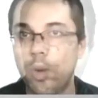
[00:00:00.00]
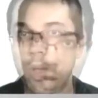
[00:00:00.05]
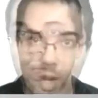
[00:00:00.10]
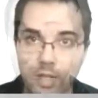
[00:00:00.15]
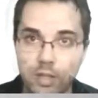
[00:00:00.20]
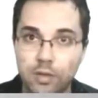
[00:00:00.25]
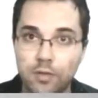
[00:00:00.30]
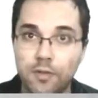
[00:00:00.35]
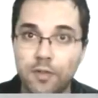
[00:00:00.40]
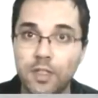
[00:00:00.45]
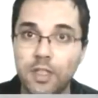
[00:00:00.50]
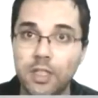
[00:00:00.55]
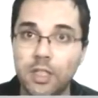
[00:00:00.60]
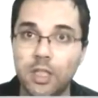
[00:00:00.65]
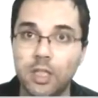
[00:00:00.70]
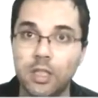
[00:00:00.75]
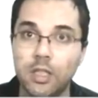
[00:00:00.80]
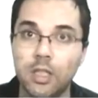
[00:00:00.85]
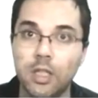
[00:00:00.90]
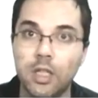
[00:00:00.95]
Try to
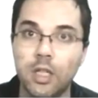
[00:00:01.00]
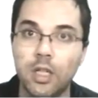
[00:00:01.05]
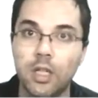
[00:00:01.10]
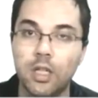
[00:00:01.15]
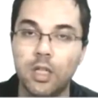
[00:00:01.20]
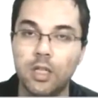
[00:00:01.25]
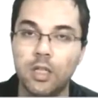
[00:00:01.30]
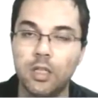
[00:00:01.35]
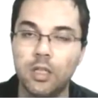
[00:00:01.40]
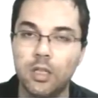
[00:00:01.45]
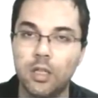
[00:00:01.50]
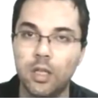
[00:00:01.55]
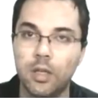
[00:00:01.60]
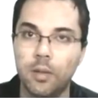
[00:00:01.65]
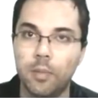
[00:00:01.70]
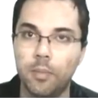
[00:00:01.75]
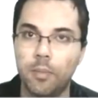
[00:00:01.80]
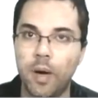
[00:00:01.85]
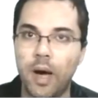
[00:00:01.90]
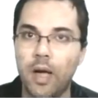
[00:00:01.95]
thinking in
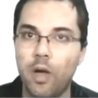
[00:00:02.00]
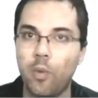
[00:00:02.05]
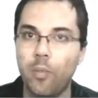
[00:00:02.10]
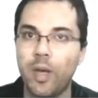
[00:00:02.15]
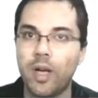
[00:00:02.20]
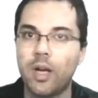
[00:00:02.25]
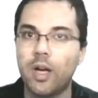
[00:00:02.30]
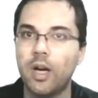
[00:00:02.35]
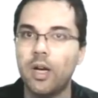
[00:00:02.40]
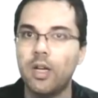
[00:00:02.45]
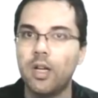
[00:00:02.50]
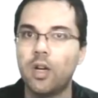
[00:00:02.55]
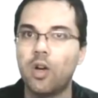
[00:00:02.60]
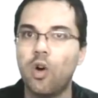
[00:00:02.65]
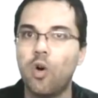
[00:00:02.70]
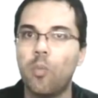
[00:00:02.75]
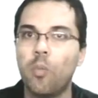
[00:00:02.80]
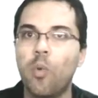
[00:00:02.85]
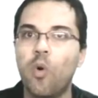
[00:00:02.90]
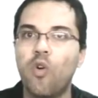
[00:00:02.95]
the
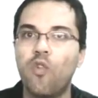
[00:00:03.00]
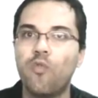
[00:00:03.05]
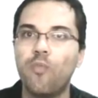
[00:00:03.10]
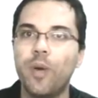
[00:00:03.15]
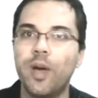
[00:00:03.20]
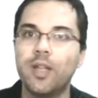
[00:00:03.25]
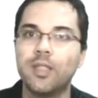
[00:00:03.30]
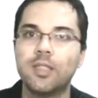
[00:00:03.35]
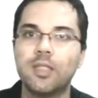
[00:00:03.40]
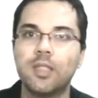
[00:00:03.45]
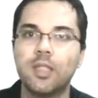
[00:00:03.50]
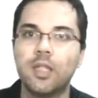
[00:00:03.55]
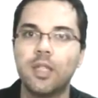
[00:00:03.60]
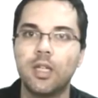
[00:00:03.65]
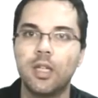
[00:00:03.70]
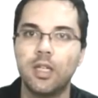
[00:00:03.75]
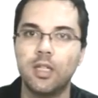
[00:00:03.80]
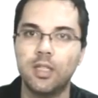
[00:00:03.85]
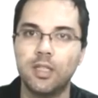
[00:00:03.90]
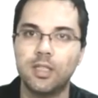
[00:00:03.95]
biomechanical movements,
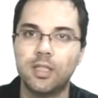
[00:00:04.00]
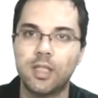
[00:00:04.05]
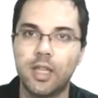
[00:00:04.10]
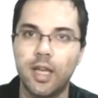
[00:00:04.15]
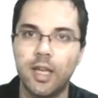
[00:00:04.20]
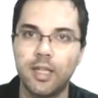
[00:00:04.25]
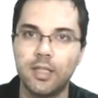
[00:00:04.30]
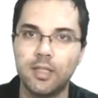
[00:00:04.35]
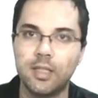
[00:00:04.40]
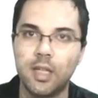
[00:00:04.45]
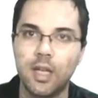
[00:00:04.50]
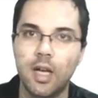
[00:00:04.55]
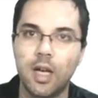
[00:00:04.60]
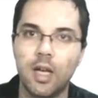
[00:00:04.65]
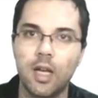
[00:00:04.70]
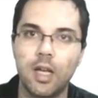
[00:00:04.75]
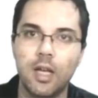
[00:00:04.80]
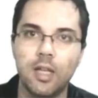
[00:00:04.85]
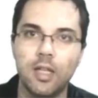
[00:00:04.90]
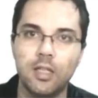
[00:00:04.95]
in this case,
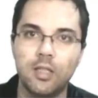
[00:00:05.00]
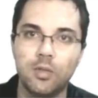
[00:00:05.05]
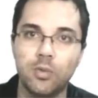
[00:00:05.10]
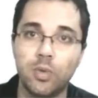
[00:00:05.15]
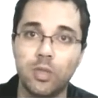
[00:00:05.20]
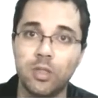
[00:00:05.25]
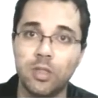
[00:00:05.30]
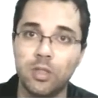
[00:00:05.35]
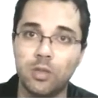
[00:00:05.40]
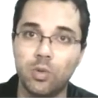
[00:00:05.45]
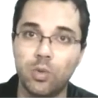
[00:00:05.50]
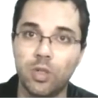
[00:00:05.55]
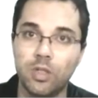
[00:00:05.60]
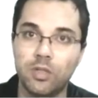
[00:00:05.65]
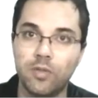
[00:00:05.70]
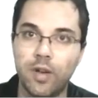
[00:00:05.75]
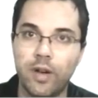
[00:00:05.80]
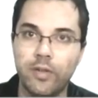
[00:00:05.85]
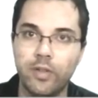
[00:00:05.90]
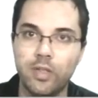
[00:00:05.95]
it
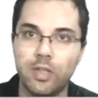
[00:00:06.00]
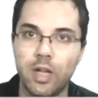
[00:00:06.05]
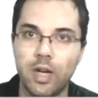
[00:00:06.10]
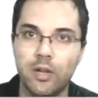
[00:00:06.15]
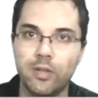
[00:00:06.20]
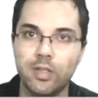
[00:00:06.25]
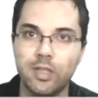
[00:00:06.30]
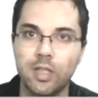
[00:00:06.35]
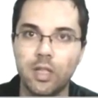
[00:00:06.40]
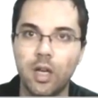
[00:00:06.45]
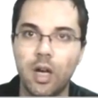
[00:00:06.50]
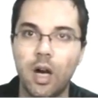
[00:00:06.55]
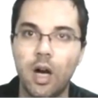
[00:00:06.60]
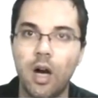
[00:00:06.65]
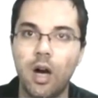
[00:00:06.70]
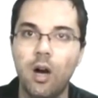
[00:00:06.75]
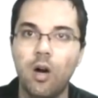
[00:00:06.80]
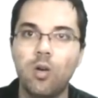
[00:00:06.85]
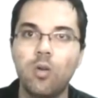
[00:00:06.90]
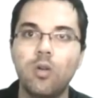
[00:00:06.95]
was very interesting
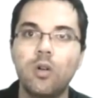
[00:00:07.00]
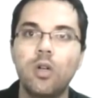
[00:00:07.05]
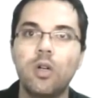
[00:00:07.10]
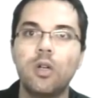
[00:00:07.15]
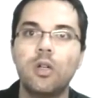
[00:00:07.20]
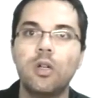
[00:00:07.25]
how